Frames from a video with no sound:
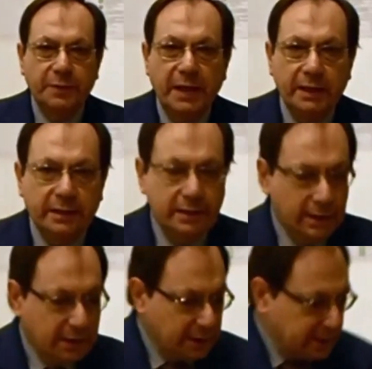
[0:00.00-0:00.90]
make
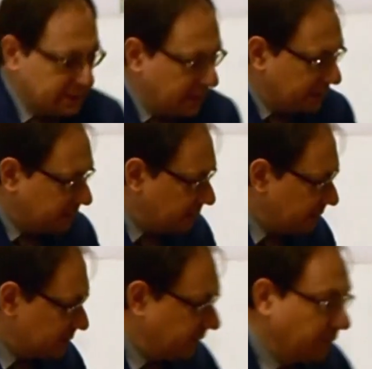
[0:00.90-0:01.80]
is that
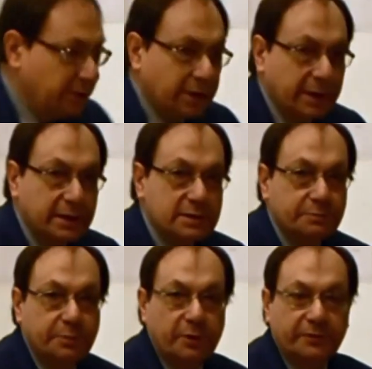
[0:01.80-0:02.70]
this floor is
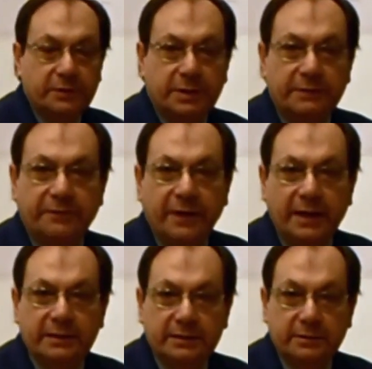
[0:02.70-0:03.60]
perfectly
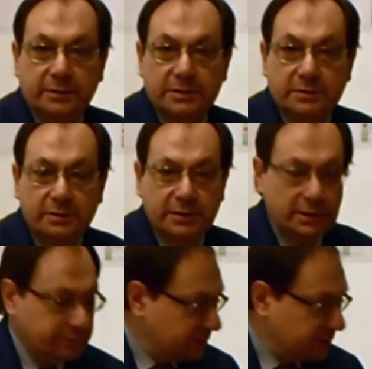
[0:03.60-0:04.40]
flat and horizontal,